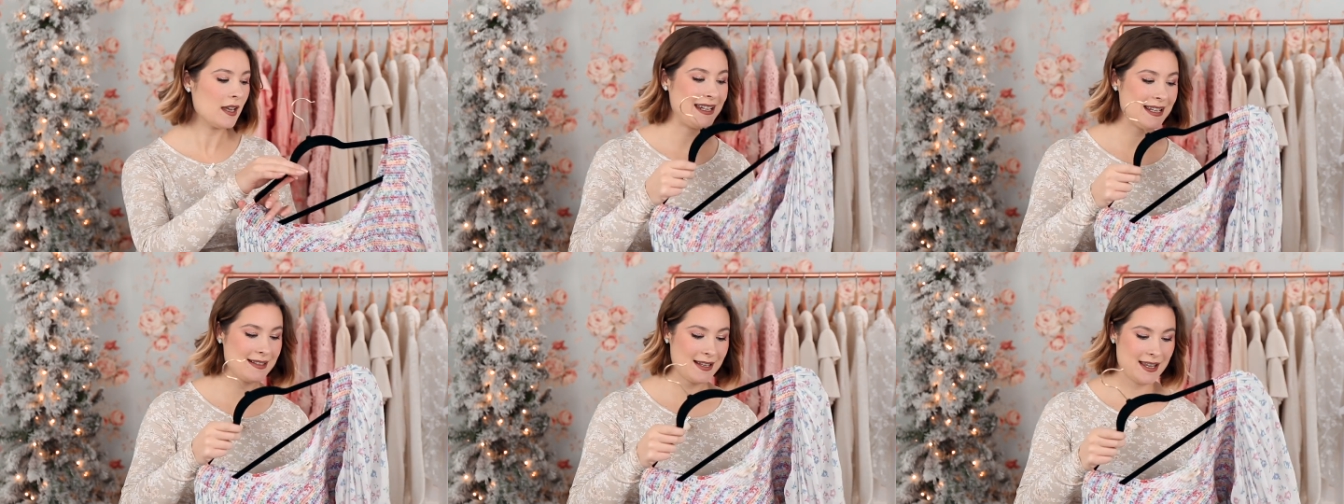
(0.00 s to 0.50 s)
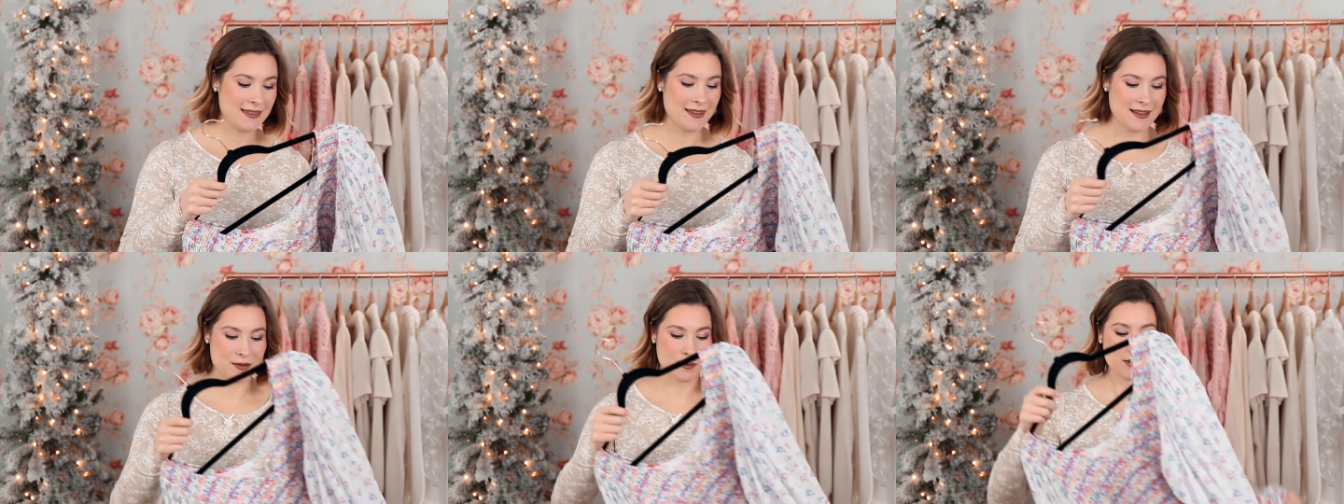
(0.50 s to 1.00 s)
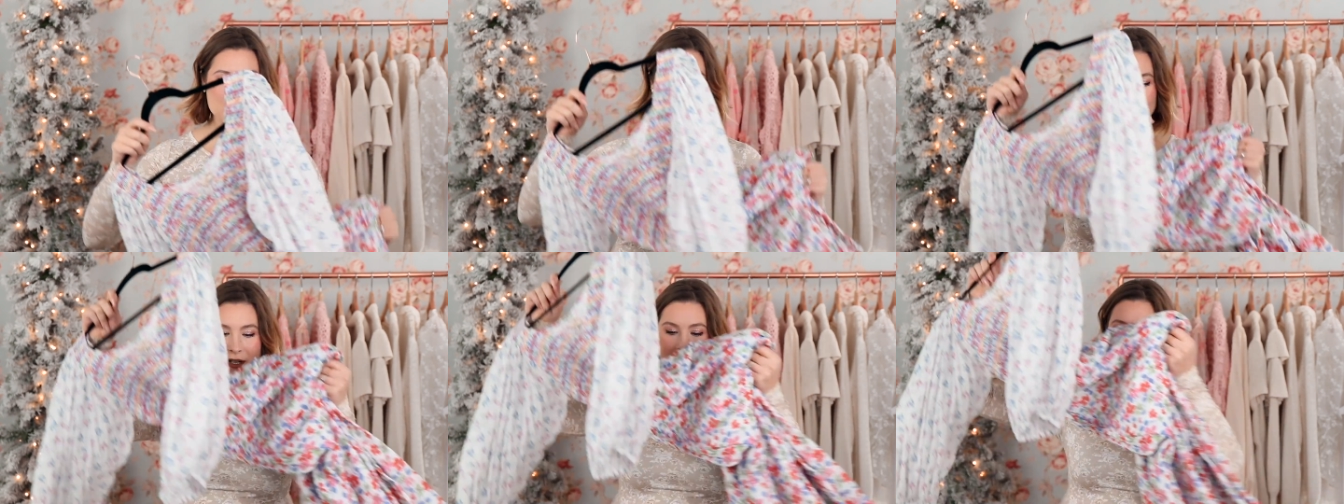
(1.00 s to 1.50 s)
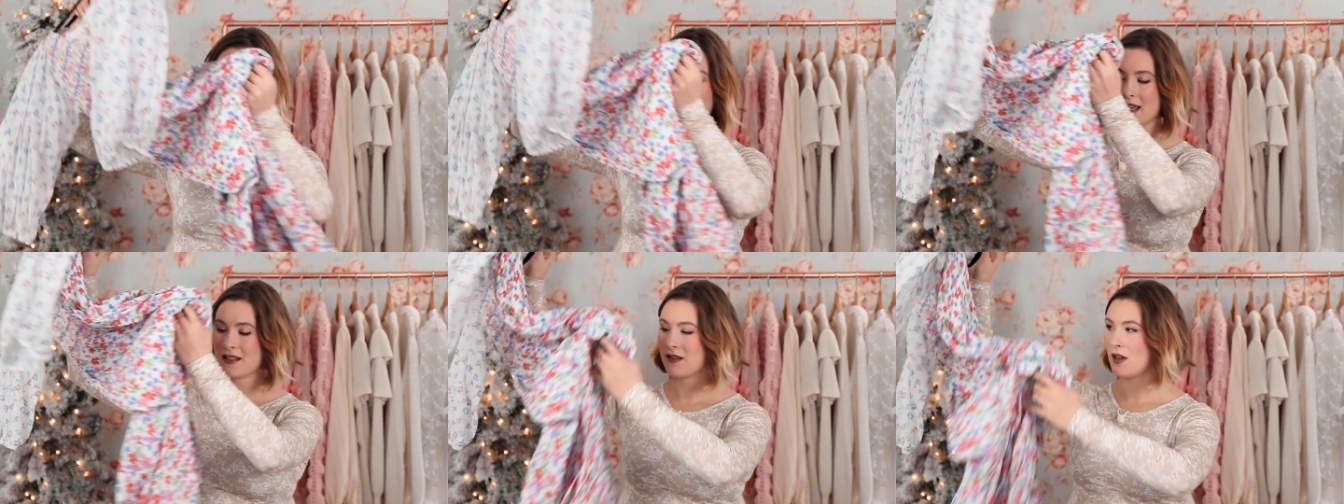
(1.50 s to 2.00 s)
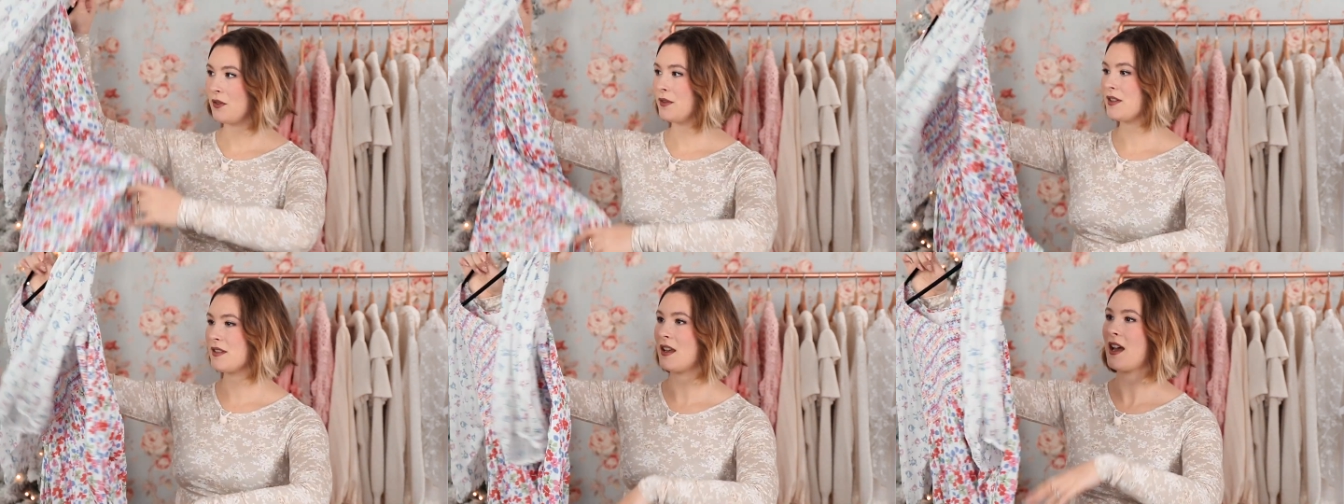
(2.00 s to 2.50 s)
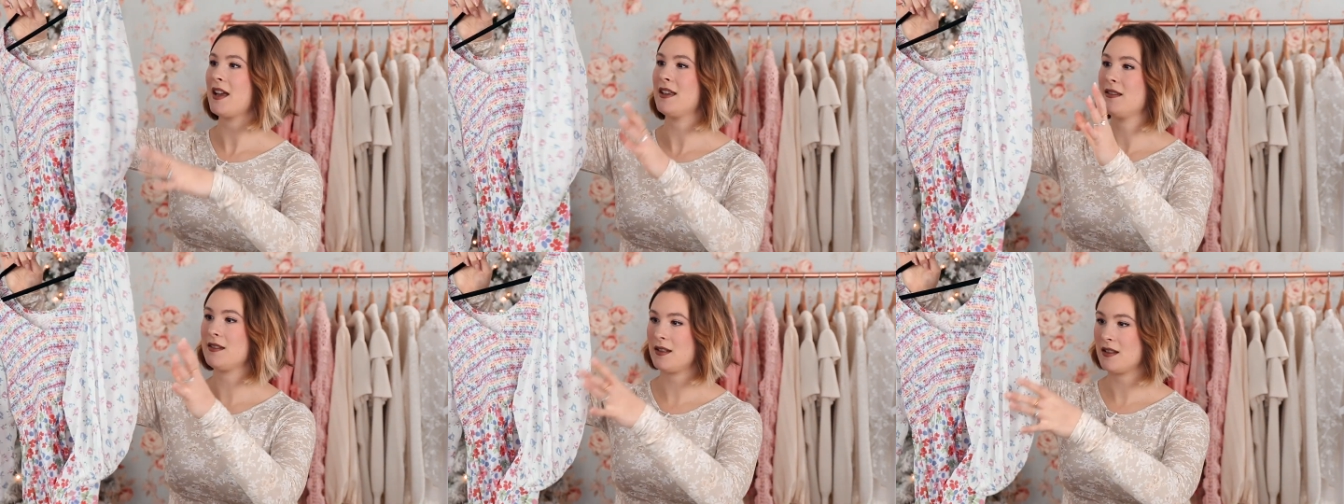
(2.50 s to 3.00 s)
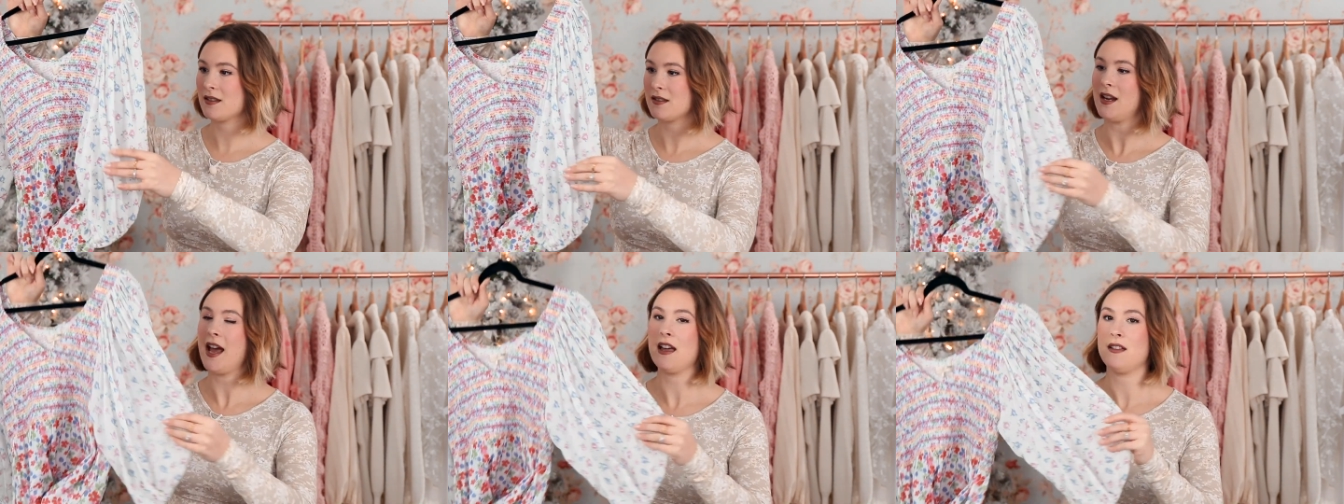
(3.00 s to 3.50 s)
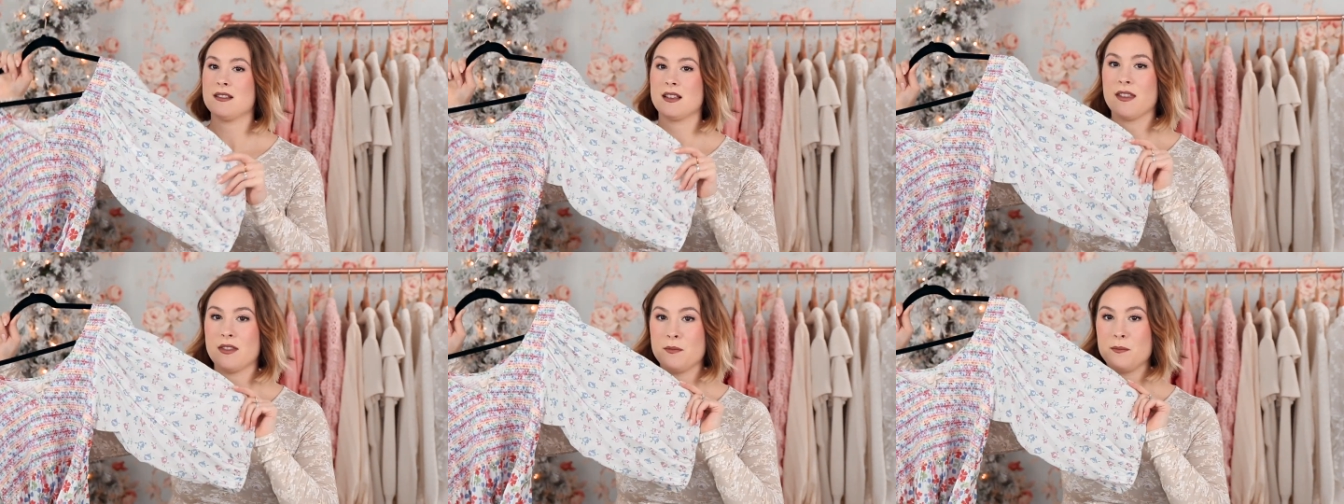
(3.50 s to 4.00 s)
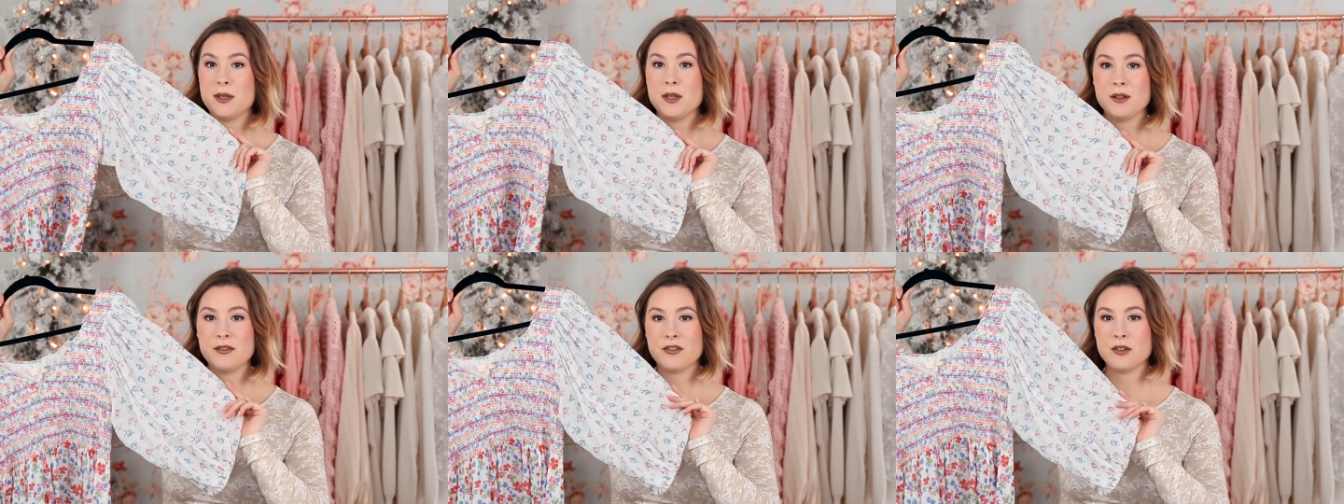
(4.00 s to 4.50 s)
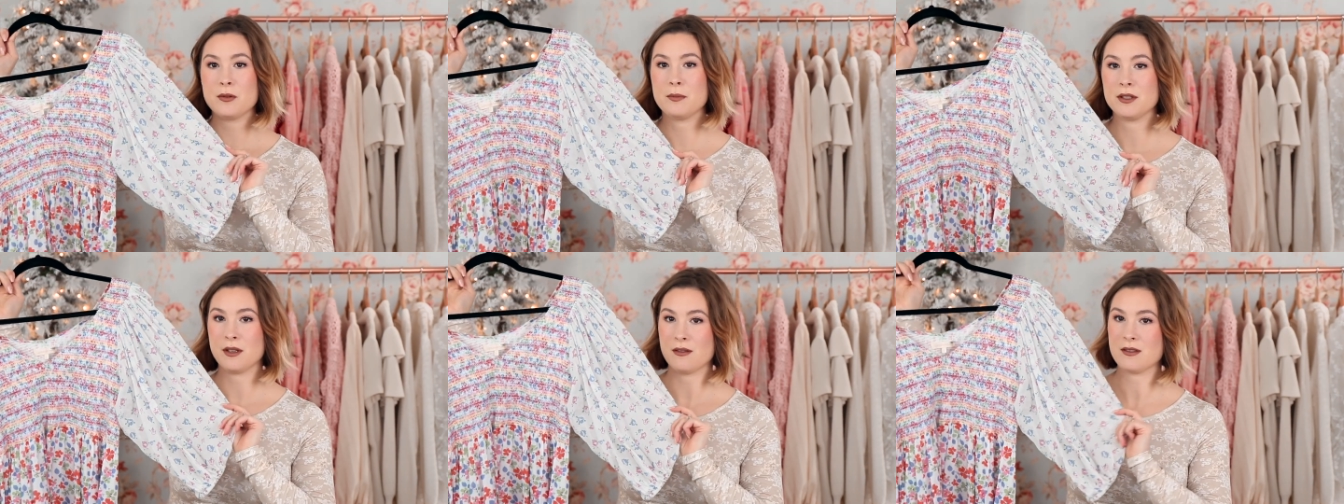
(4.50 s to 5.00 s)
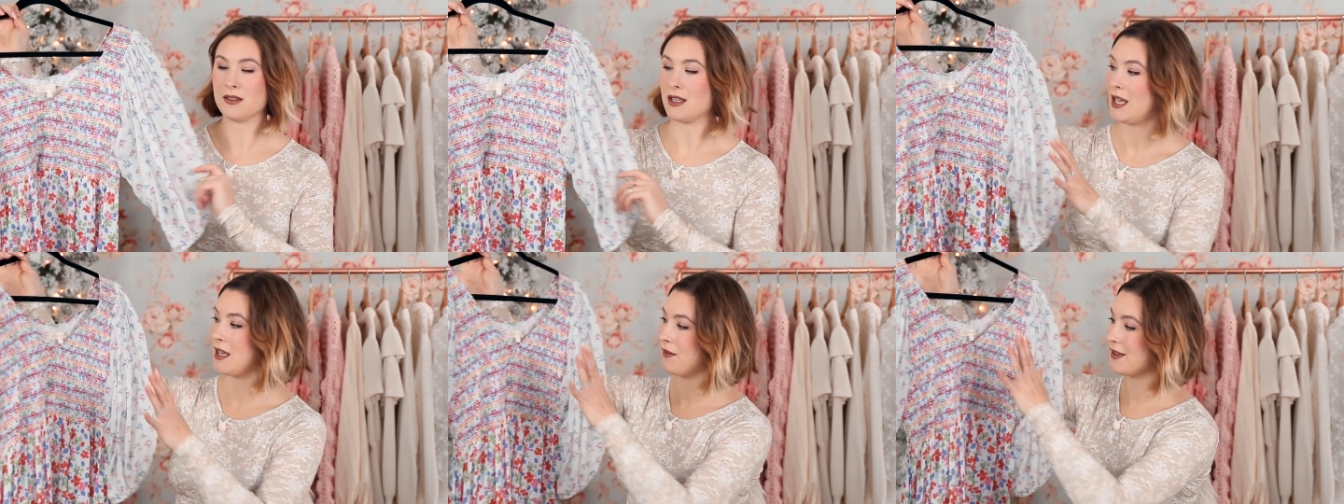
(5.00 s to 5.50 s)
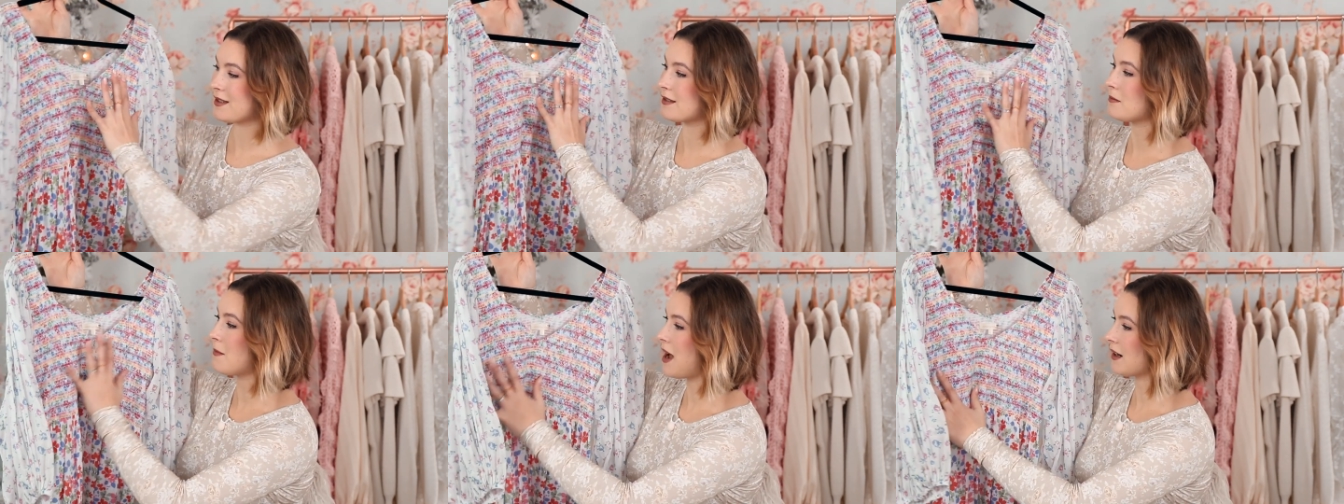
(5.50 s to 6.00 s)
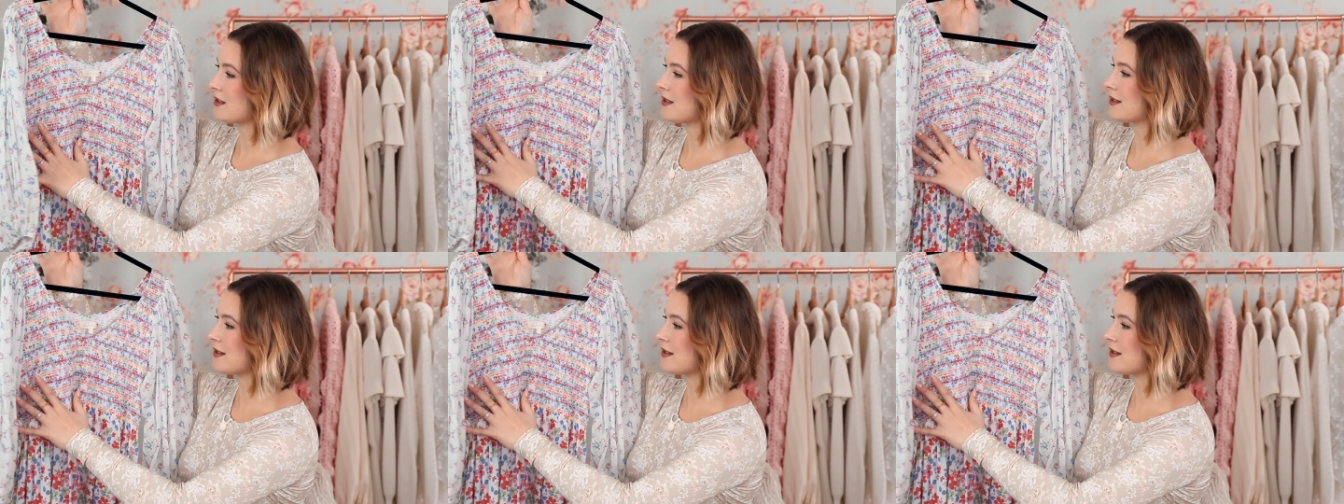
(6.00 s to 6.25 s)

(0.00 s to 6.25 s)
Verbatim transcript: It is in this really pretty, nice, oversized style. It's got the beautiful balloon sleeve, smocked